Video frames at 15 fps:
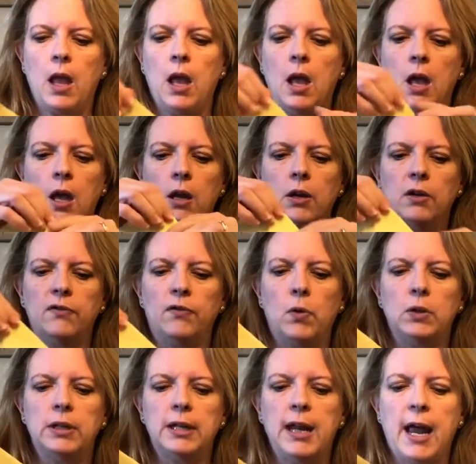You're going to
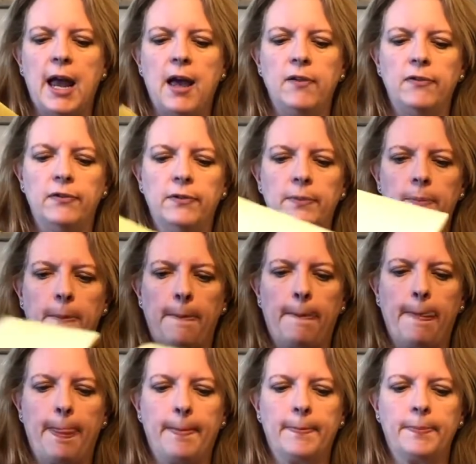fold it in half
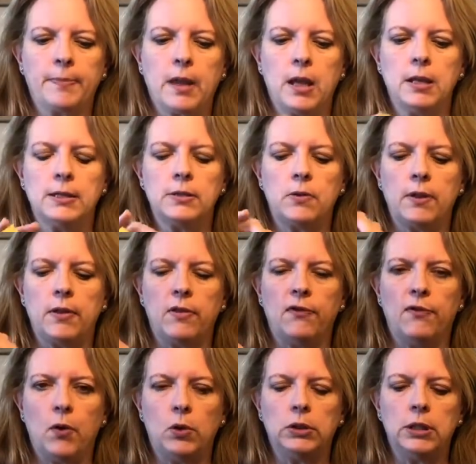so that the
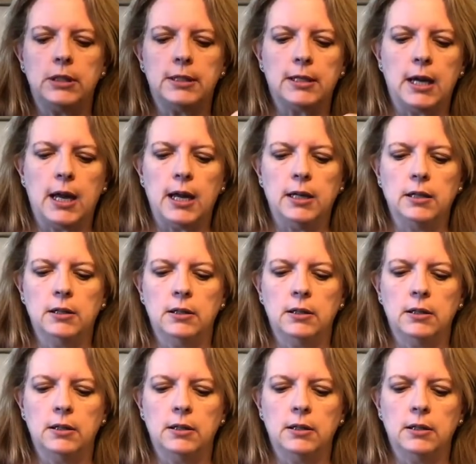folded side